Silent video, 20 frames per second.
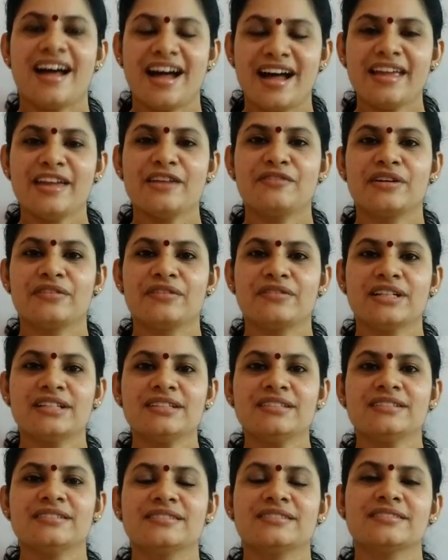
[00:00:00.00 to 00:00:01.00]
Hi
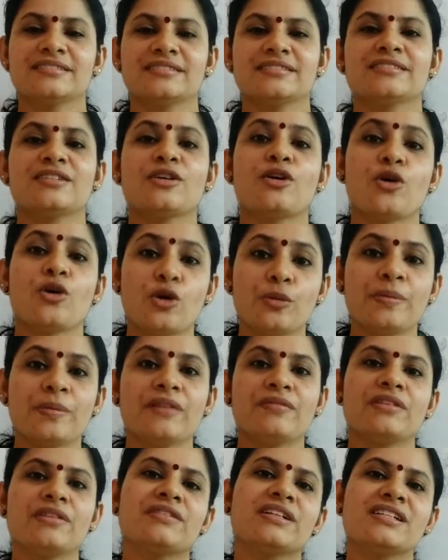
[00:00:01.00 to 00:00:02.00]
everyone, hope
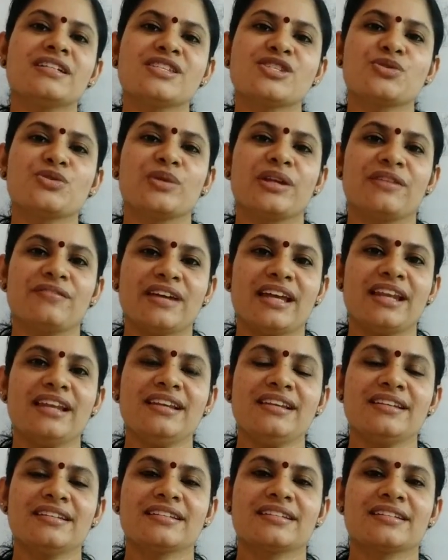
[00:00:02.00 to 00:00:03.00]
everyone is doing
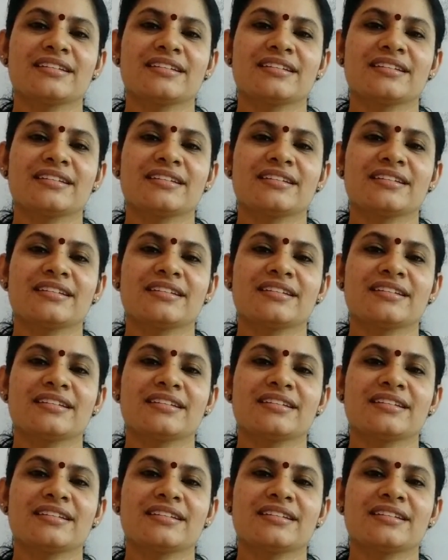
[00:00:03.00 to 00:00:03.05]
well.